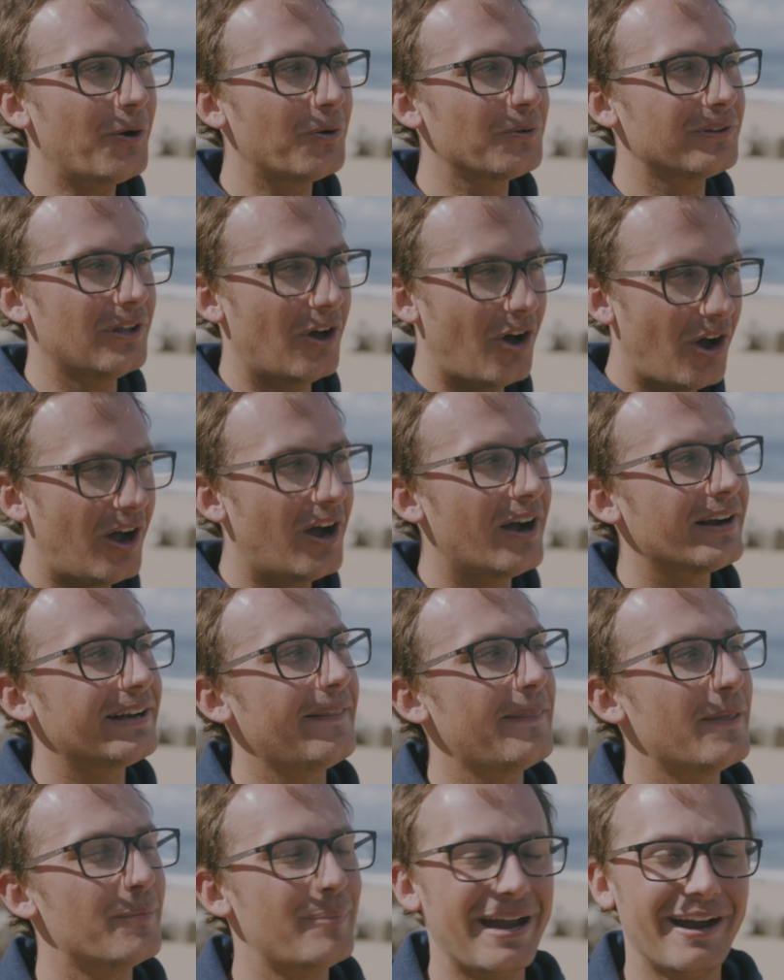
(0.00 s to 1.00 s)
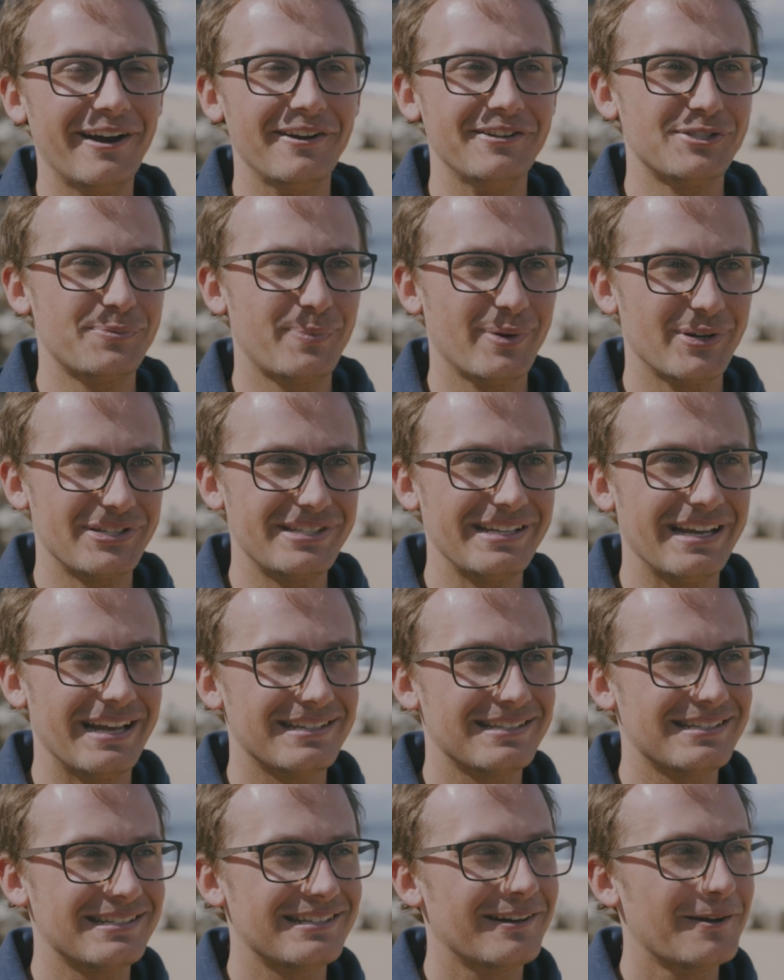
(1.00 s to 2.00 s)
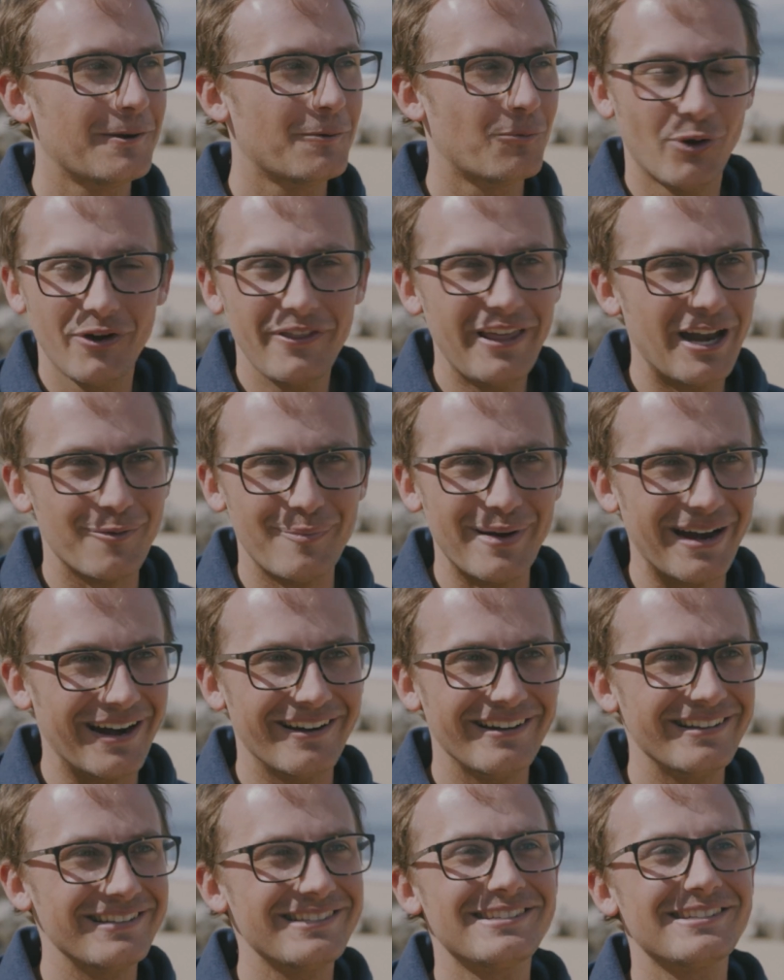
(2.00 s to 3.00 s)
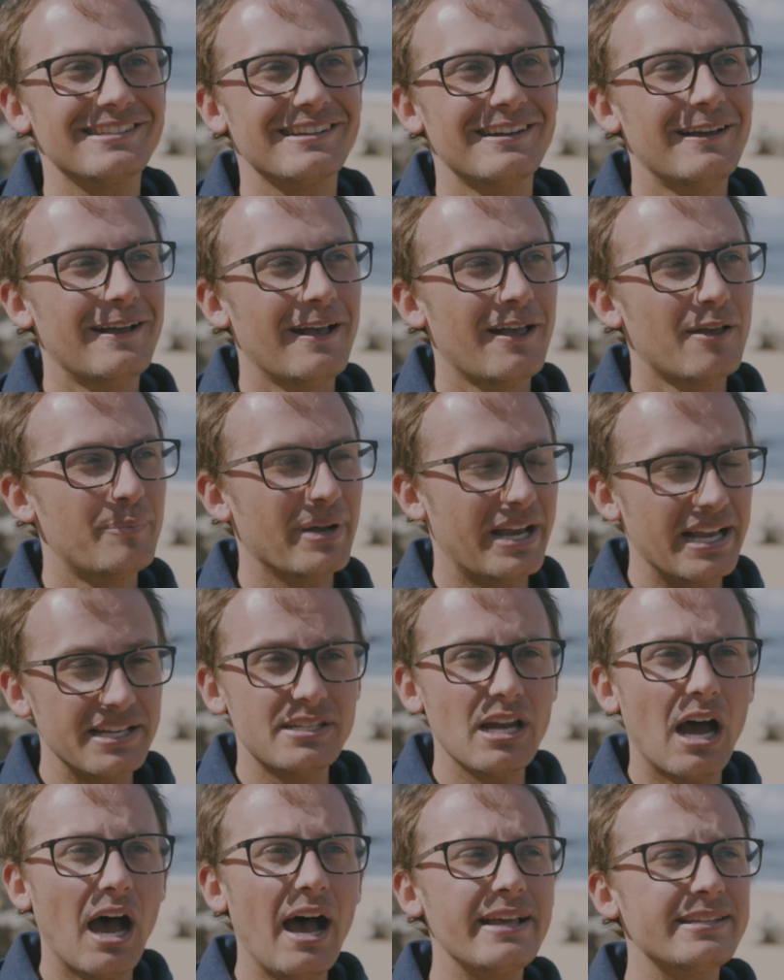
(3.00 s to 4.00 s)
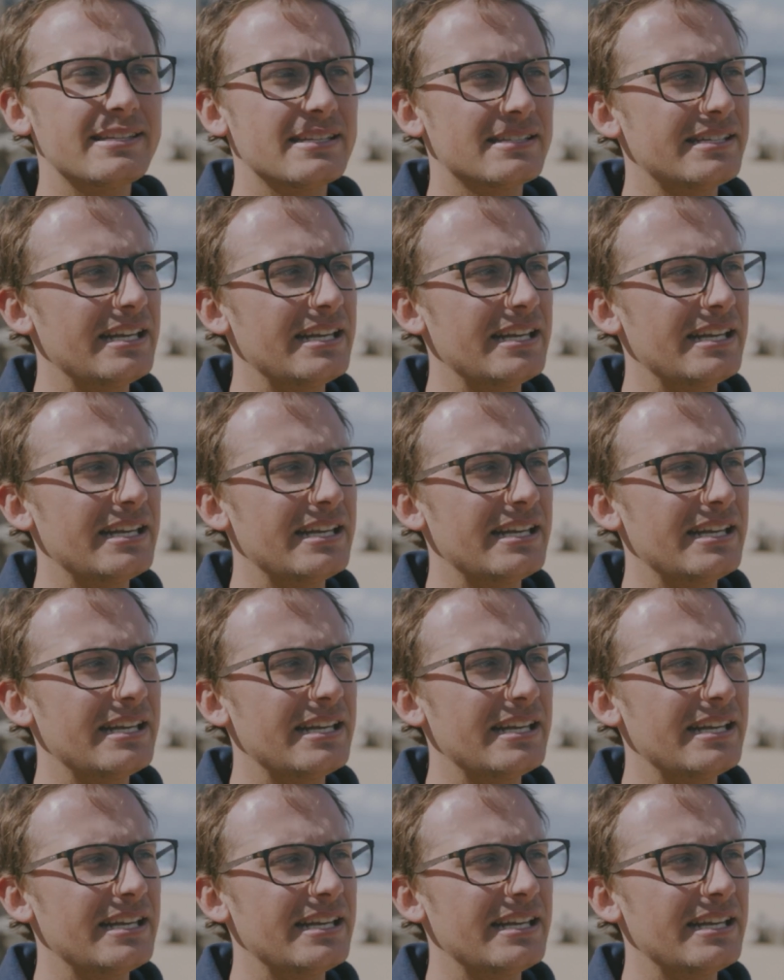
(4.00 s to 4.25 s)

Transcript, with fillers: long did the barrens persist? Were there barrens? Because to us, it